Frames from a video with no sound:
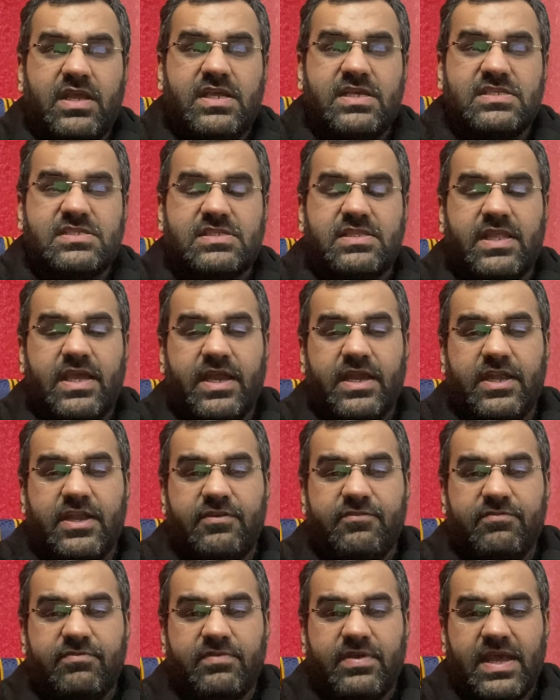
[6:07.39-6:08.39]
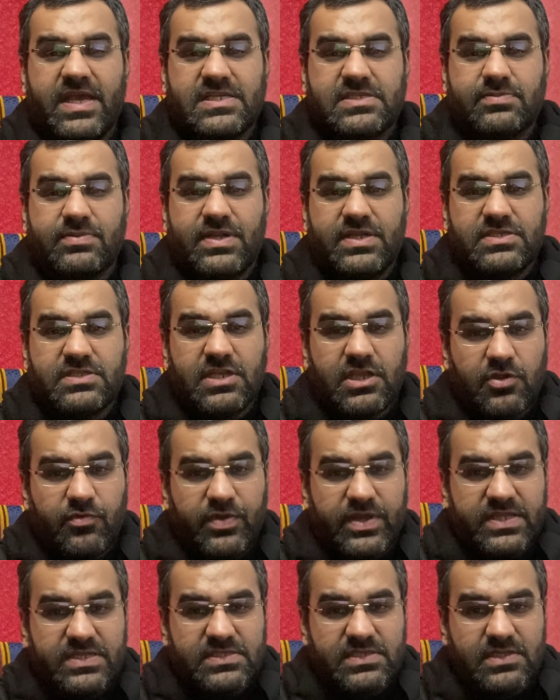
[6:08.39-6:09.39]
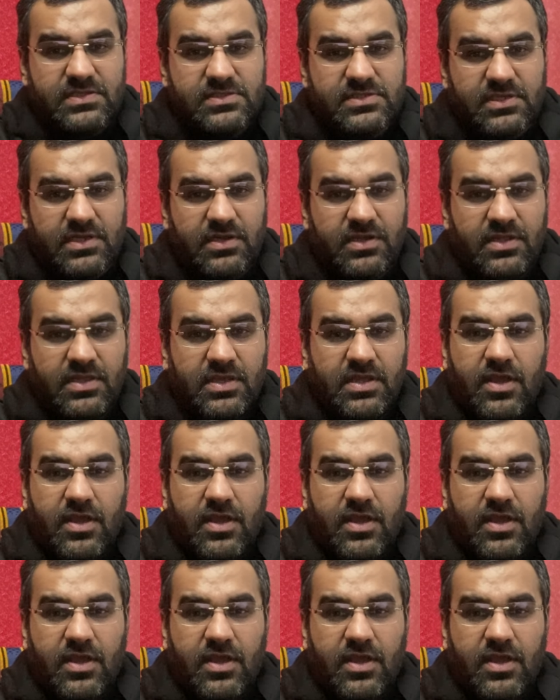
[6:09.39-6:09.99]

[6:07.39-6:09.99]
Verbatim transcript: is negative as far as equity is concerned.